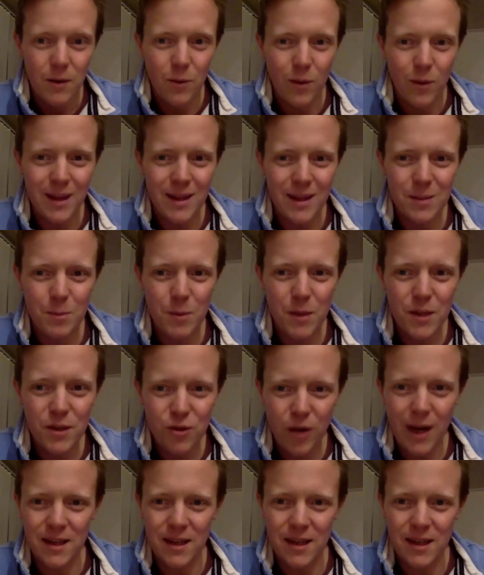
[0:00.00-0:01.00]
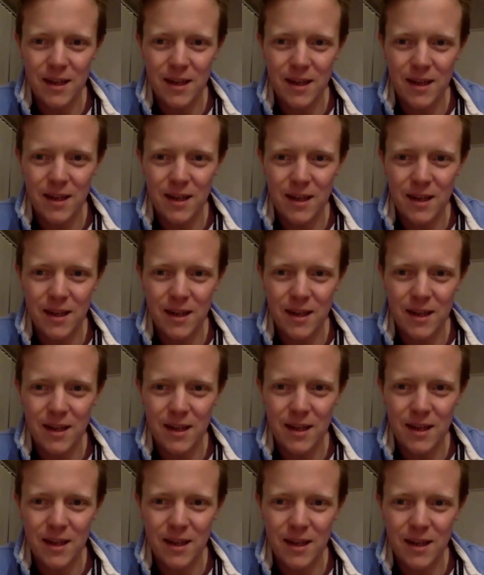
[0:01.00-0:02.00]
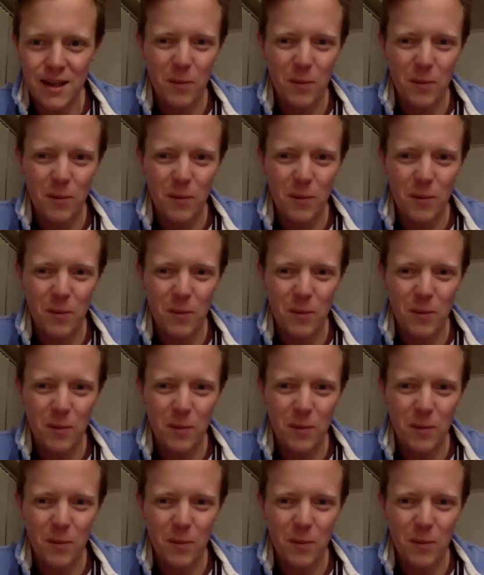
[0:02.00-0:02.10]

well, it's because there's only one